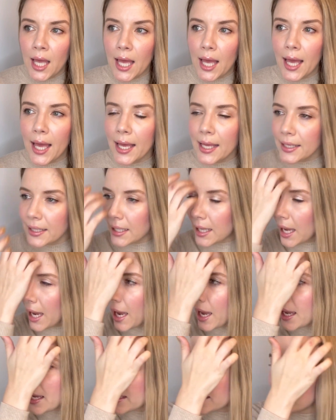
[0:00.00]
And
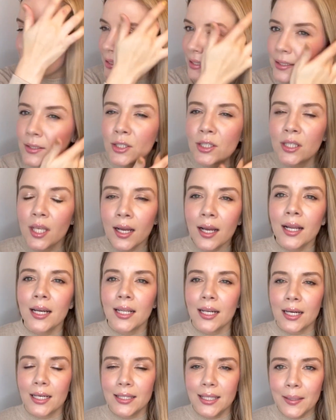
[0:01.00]
I dug a
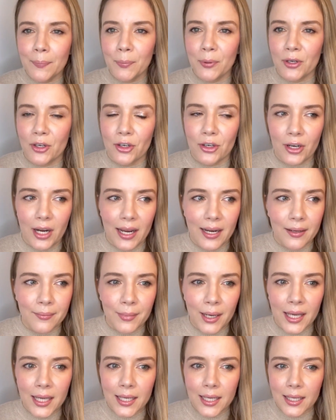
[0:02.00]
little deeper and I'm
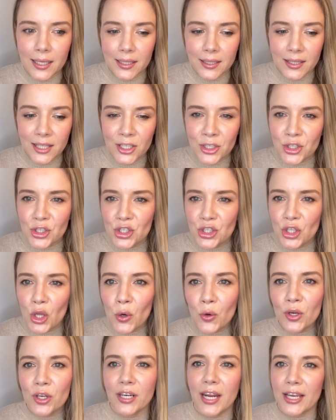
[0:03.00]
like, there's
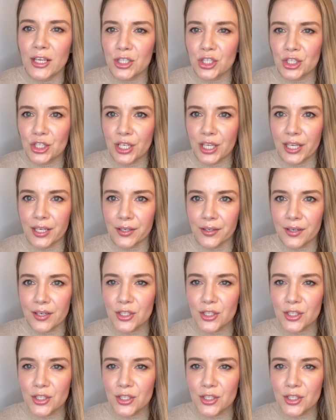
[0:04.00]
no connection here.